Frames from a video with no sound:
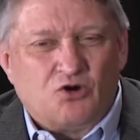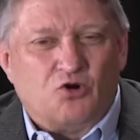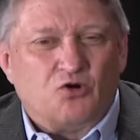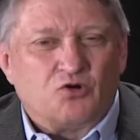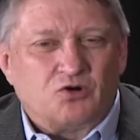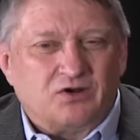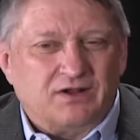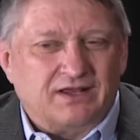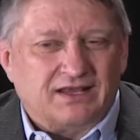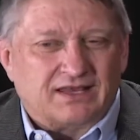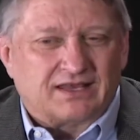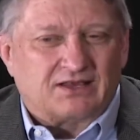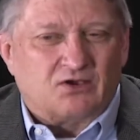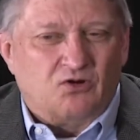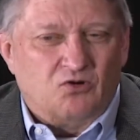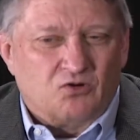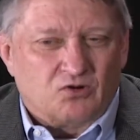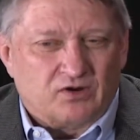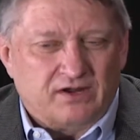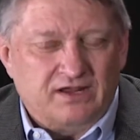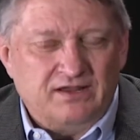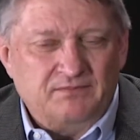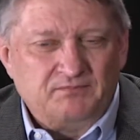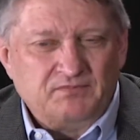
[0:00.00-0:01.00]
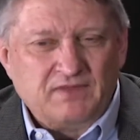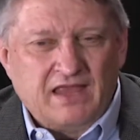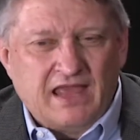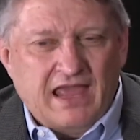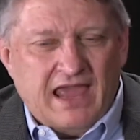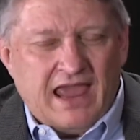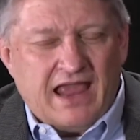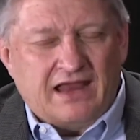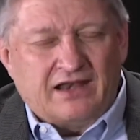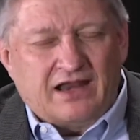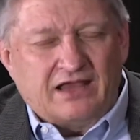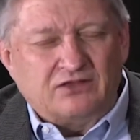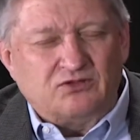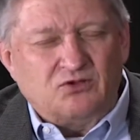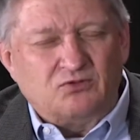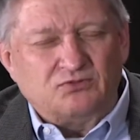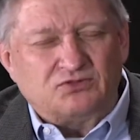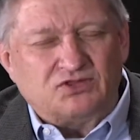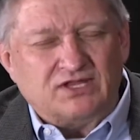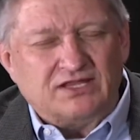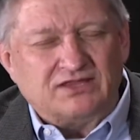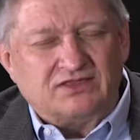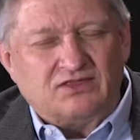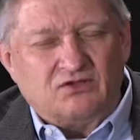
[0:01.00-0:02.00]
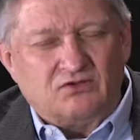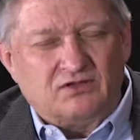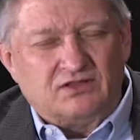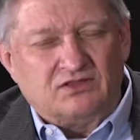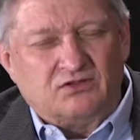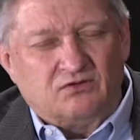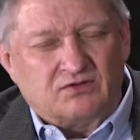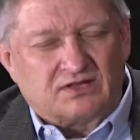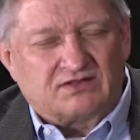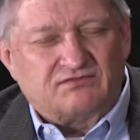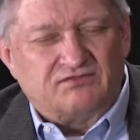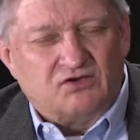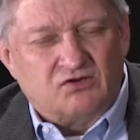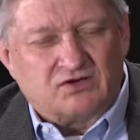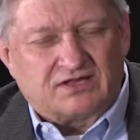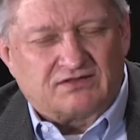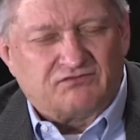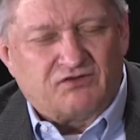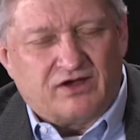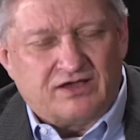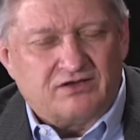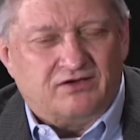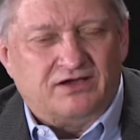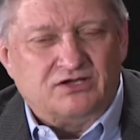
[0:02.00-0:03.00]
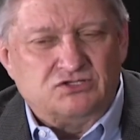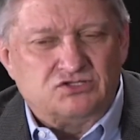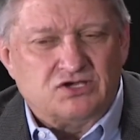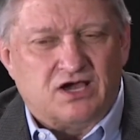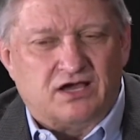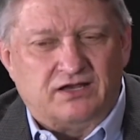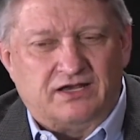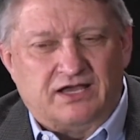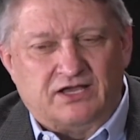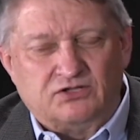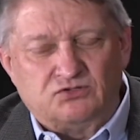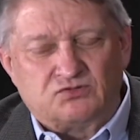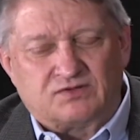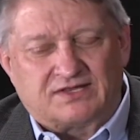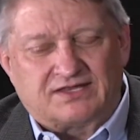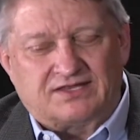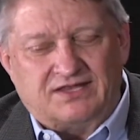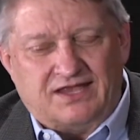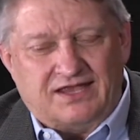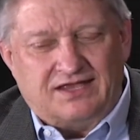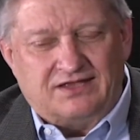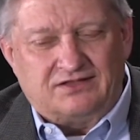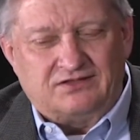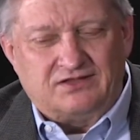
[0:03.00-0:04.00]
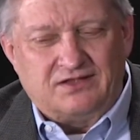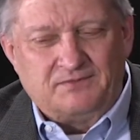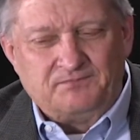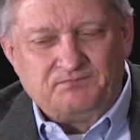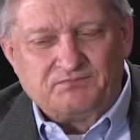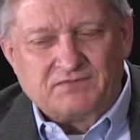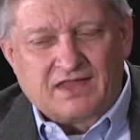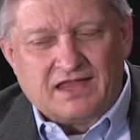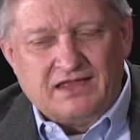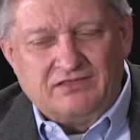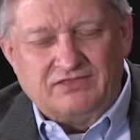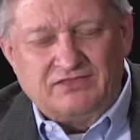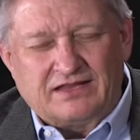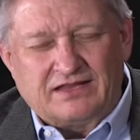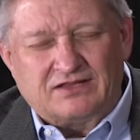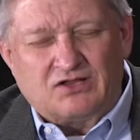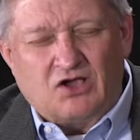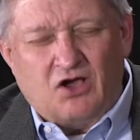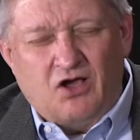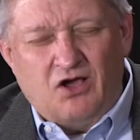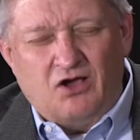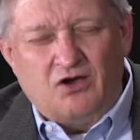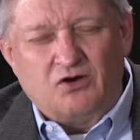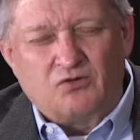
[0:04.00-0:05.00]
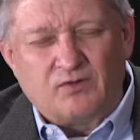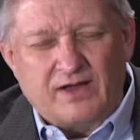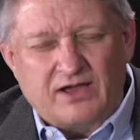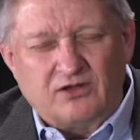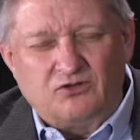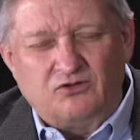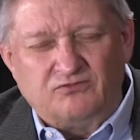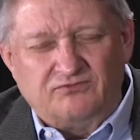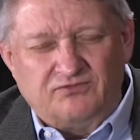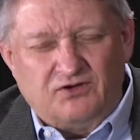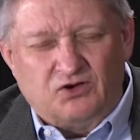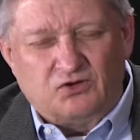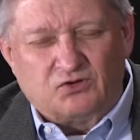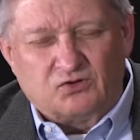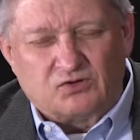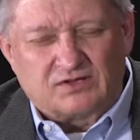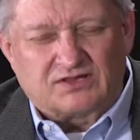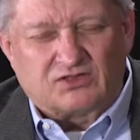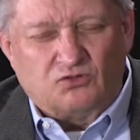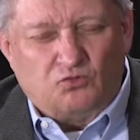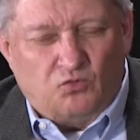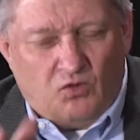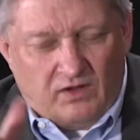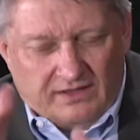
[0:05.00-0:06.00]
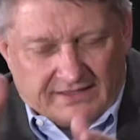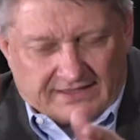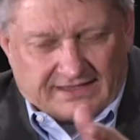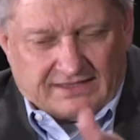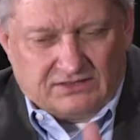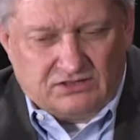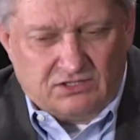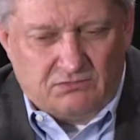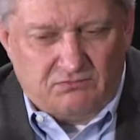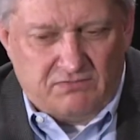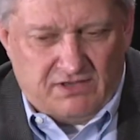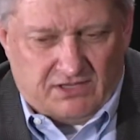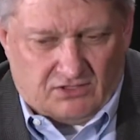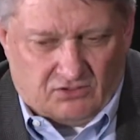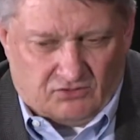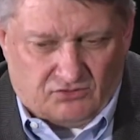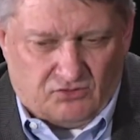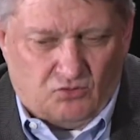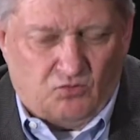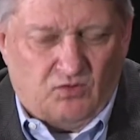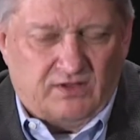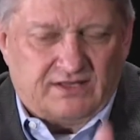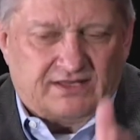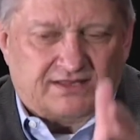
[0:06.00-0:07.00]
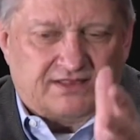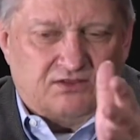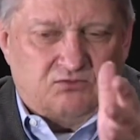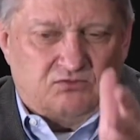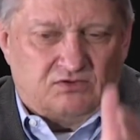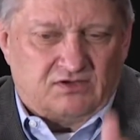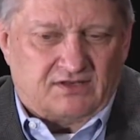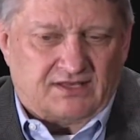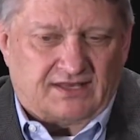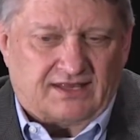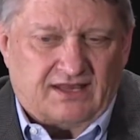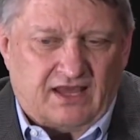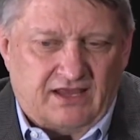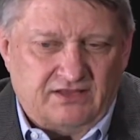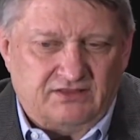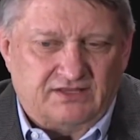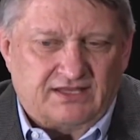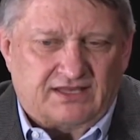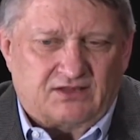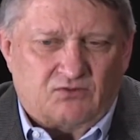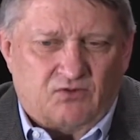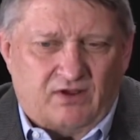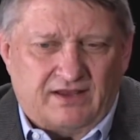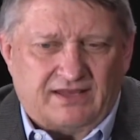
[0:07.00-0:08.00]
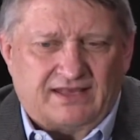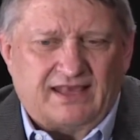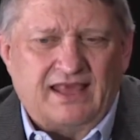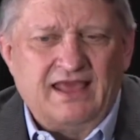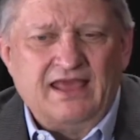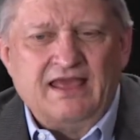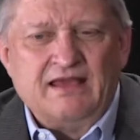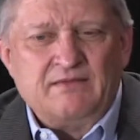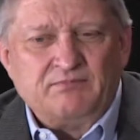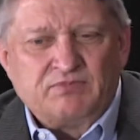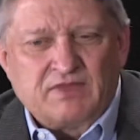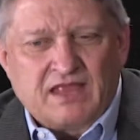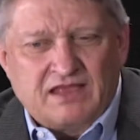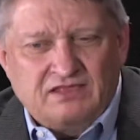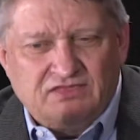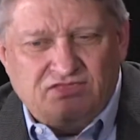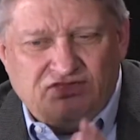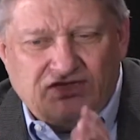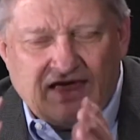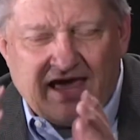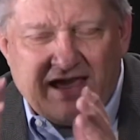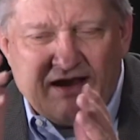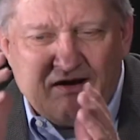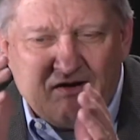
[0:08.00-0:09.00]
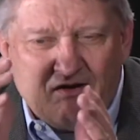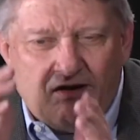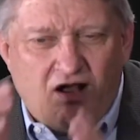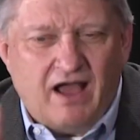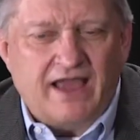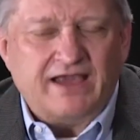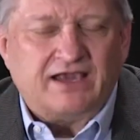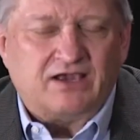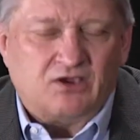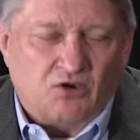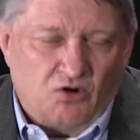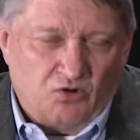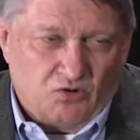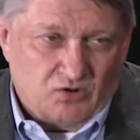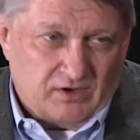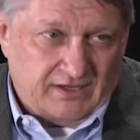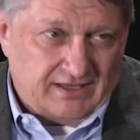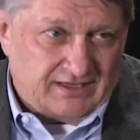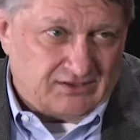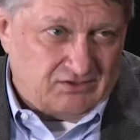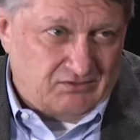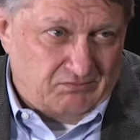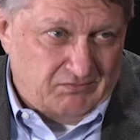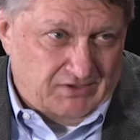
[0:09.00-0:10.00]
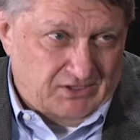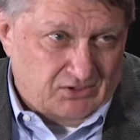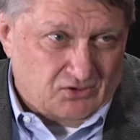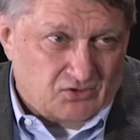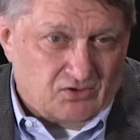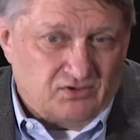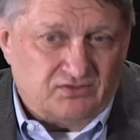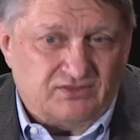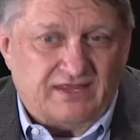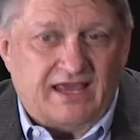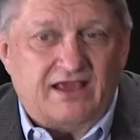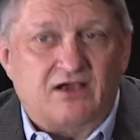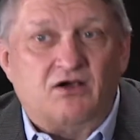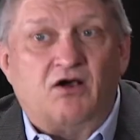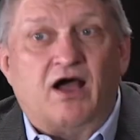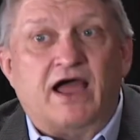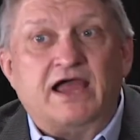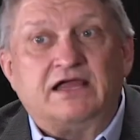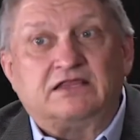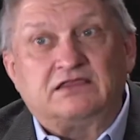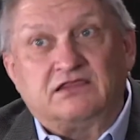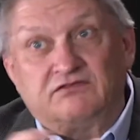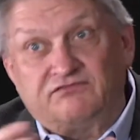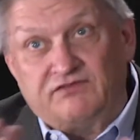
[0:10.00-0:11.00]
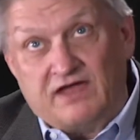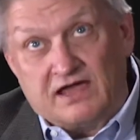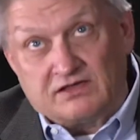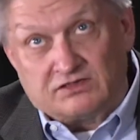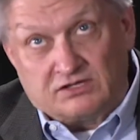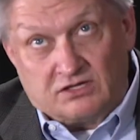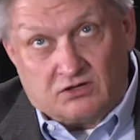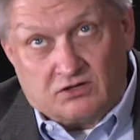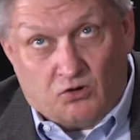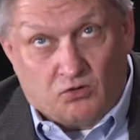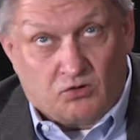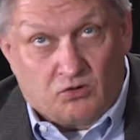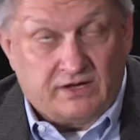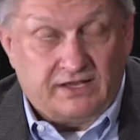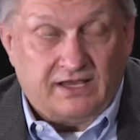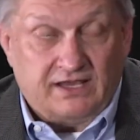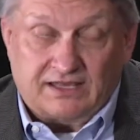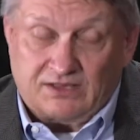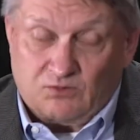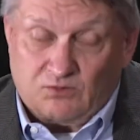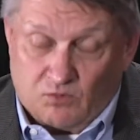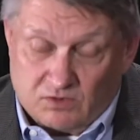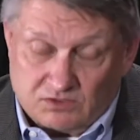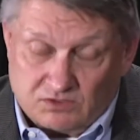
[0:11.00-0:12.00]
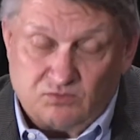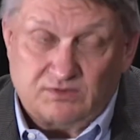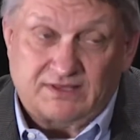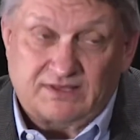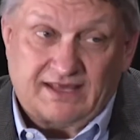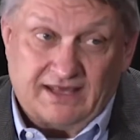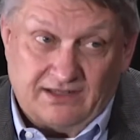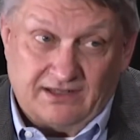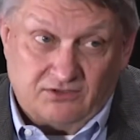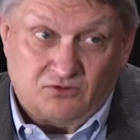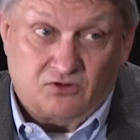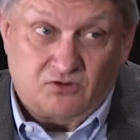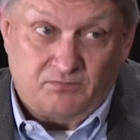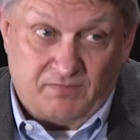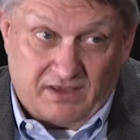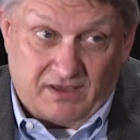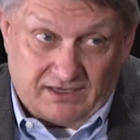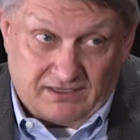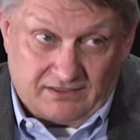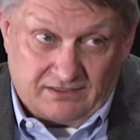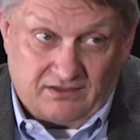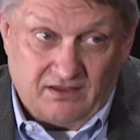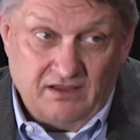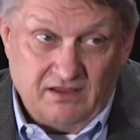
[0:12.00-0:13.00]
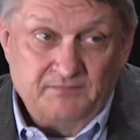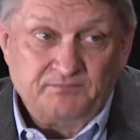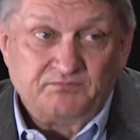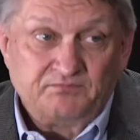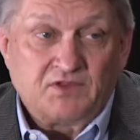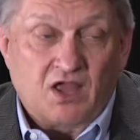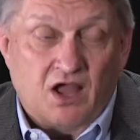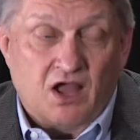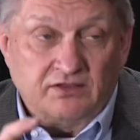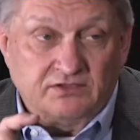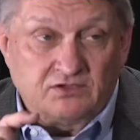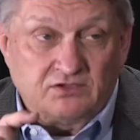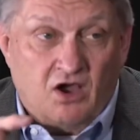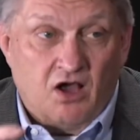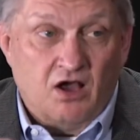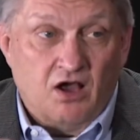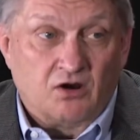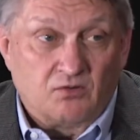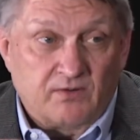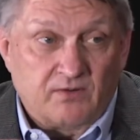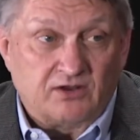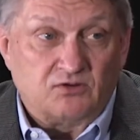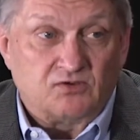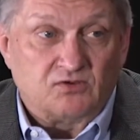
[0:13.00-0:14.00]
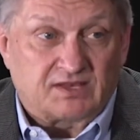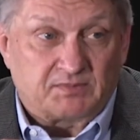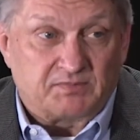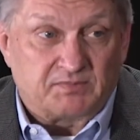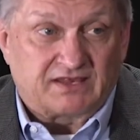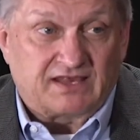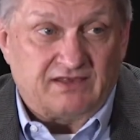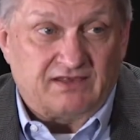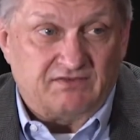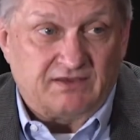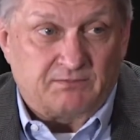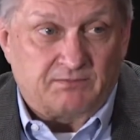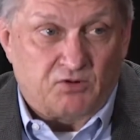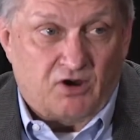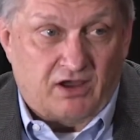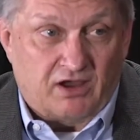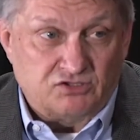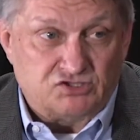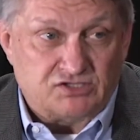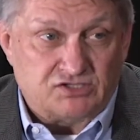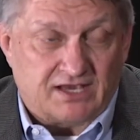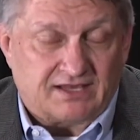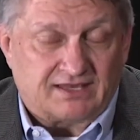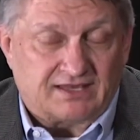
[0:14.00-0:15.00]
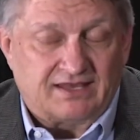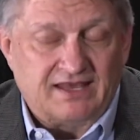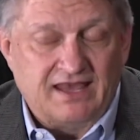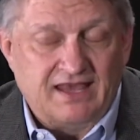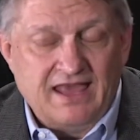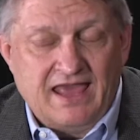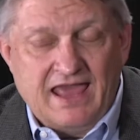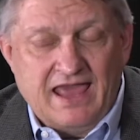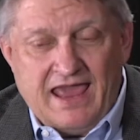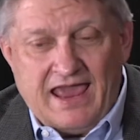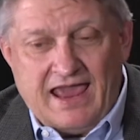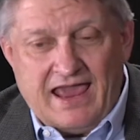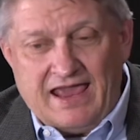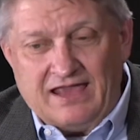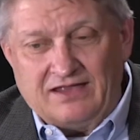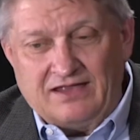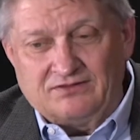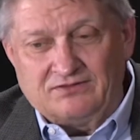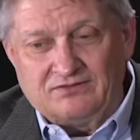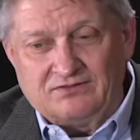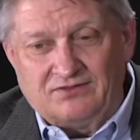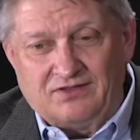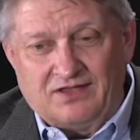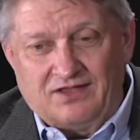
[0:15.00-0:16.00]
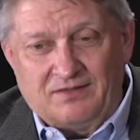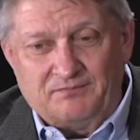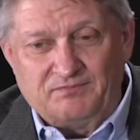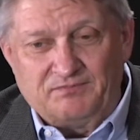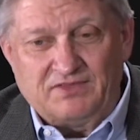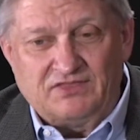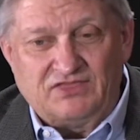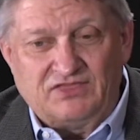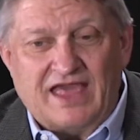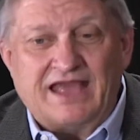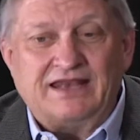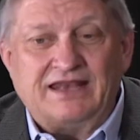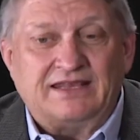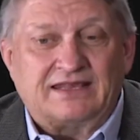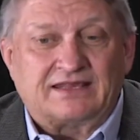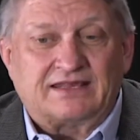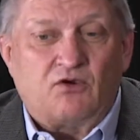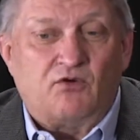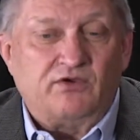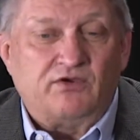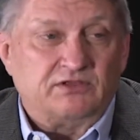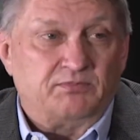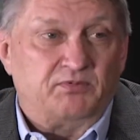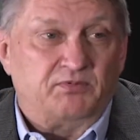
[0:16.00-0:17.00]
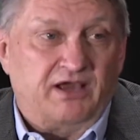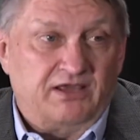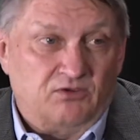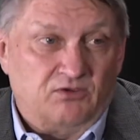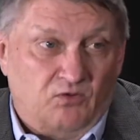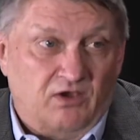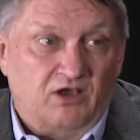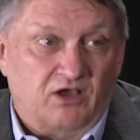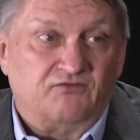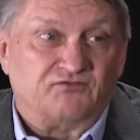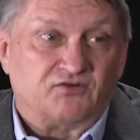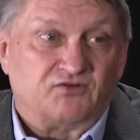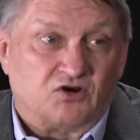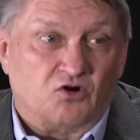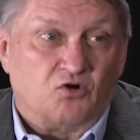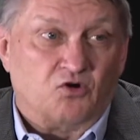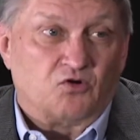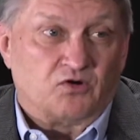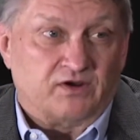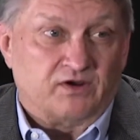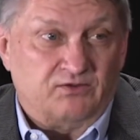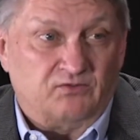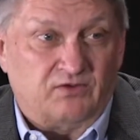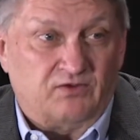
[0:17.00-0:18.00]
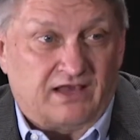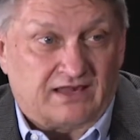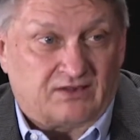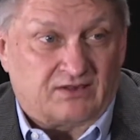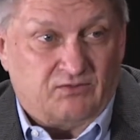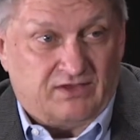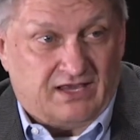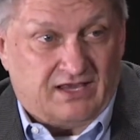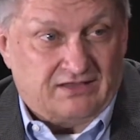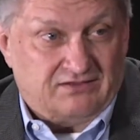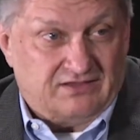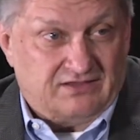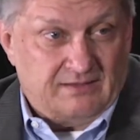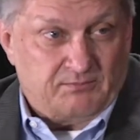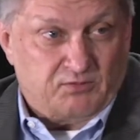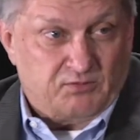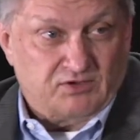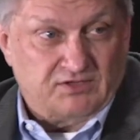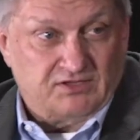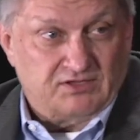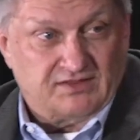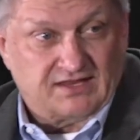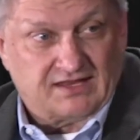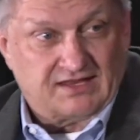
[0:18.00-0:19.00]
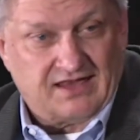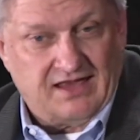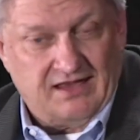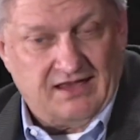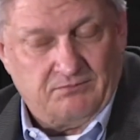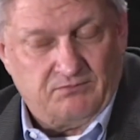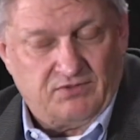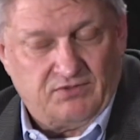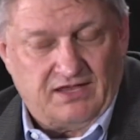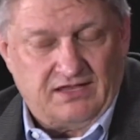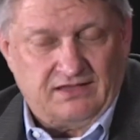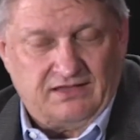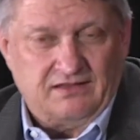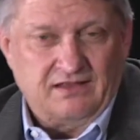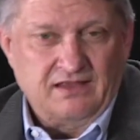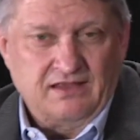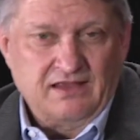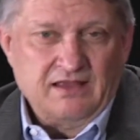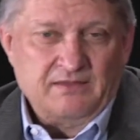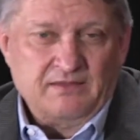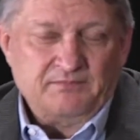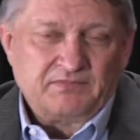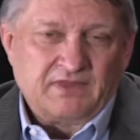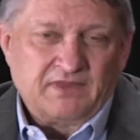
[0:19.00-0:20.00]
Corey is Corey. And I don't think those folks, frankly, John, understand that Colorado voters, the ones in the middle, the ones that will decide this race, they like Corey's demeanor. They like the fact that Corey has worked with Senator Bennett on Colorado-specific projects. And that is going to play well for Corey as we get deeper into this campaign.